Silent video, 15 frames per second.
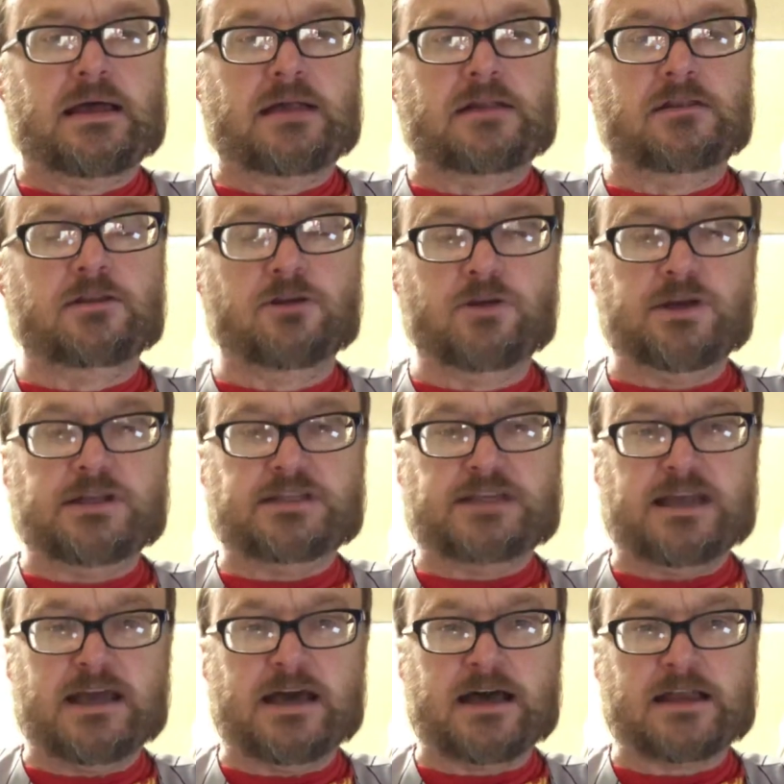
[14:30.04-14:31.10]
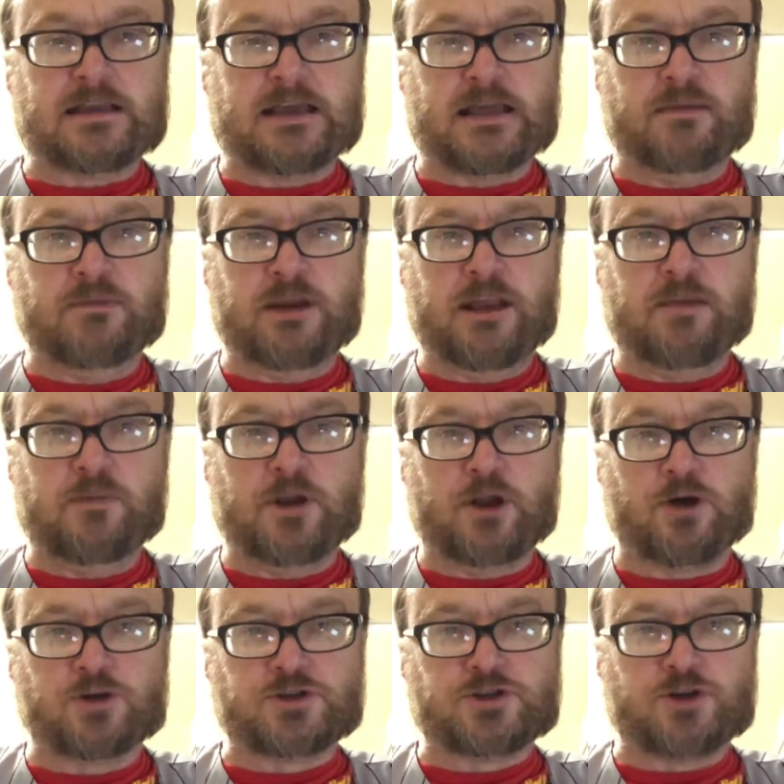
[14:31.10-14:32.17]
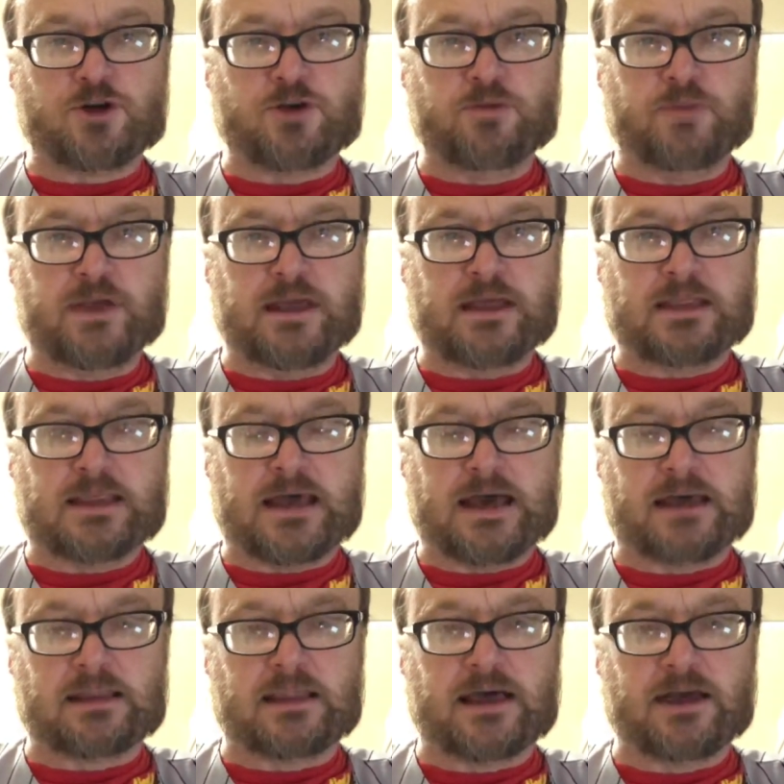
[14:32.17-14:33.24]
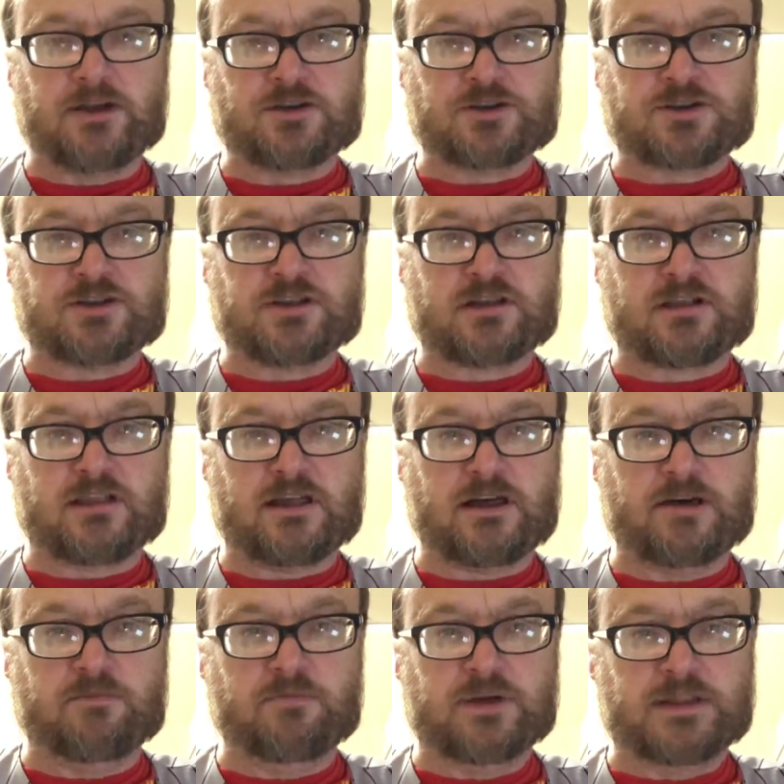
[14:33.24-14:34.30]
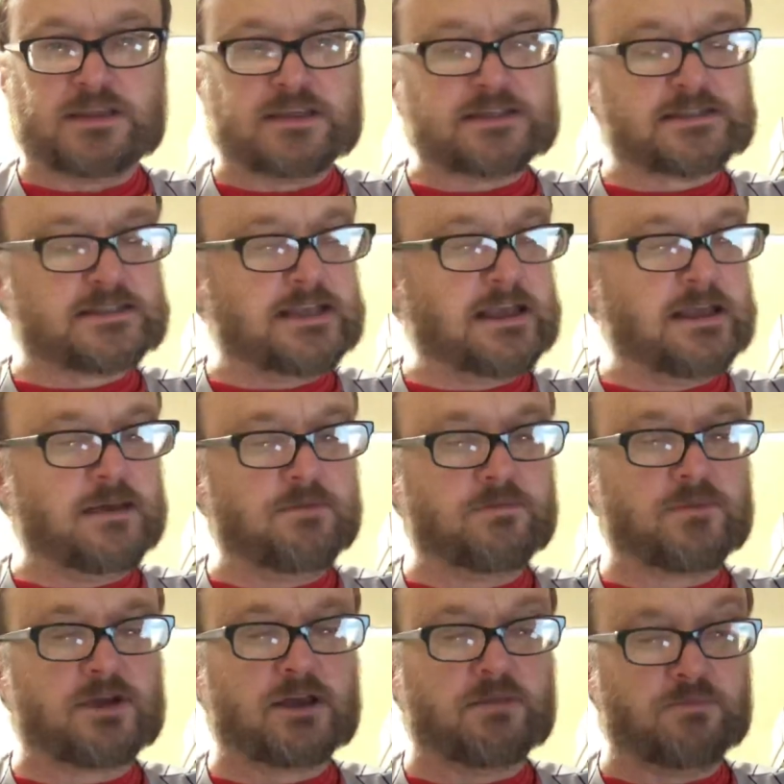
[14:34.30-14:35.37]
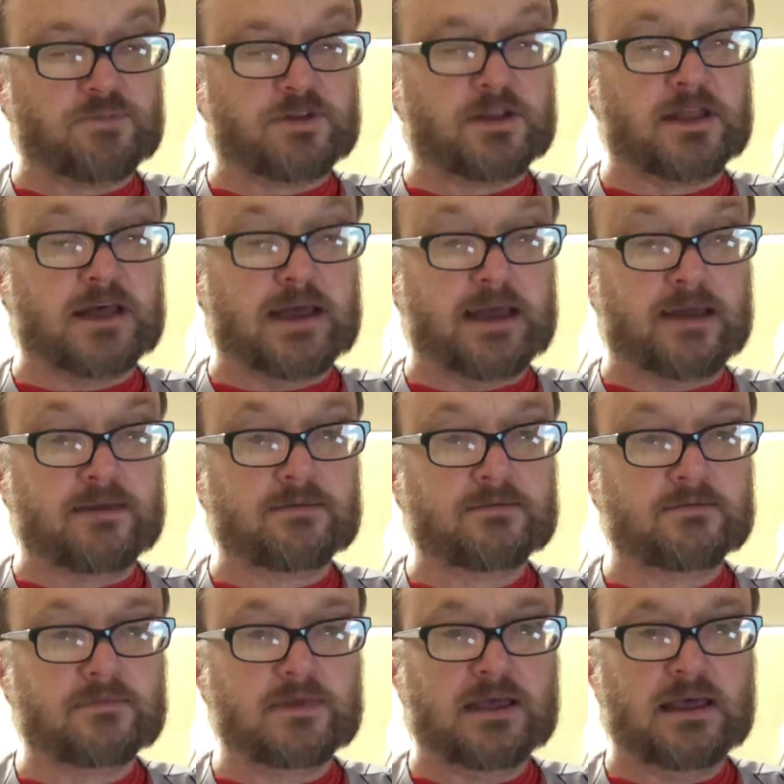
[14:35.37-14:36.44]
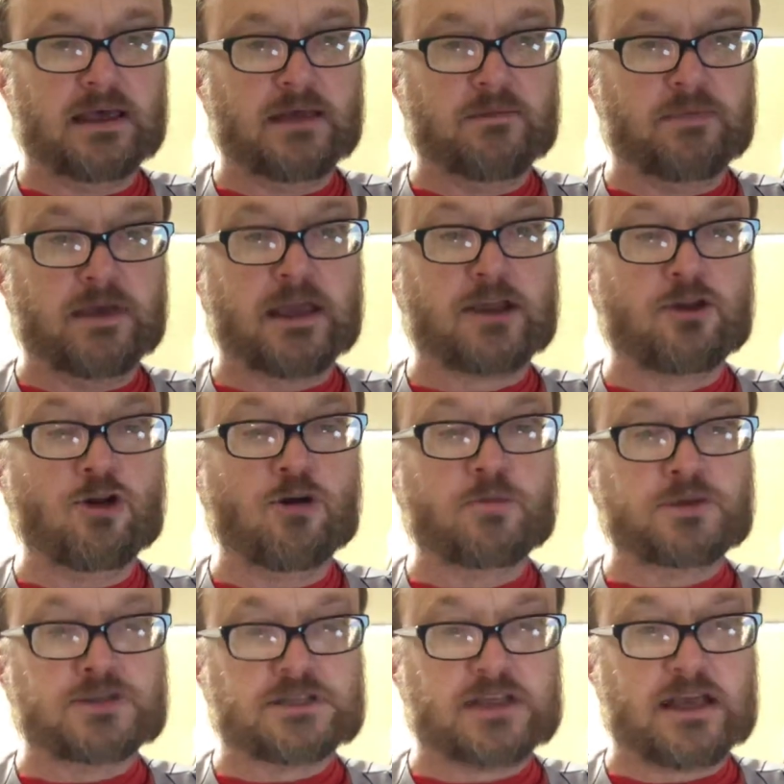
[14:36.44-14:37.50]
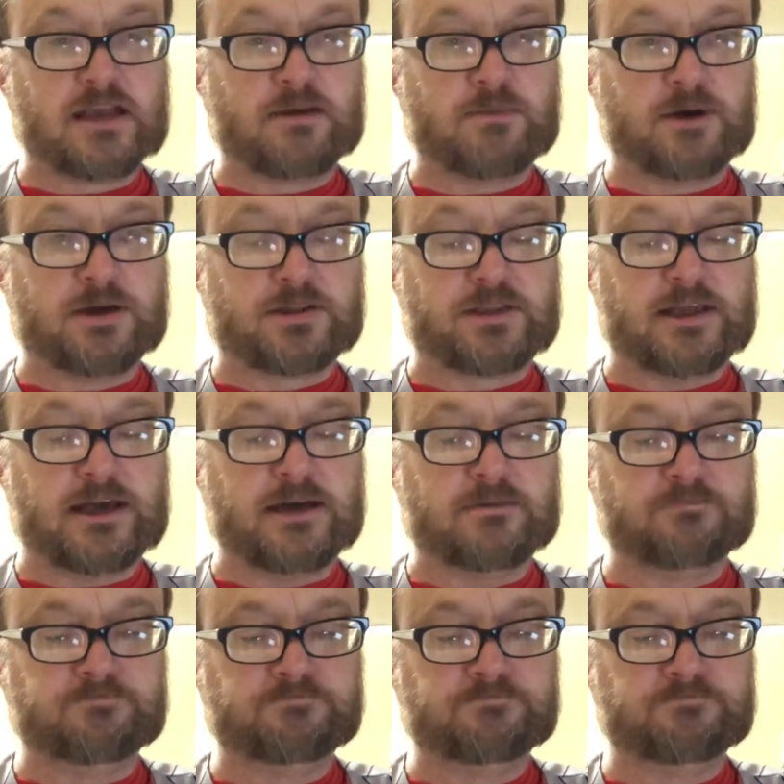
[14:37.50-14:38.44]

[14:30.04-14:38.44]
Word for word: Louis Tiant and Minnie Minoso being the headliners of the club, but this team can play, and make no mistake about that.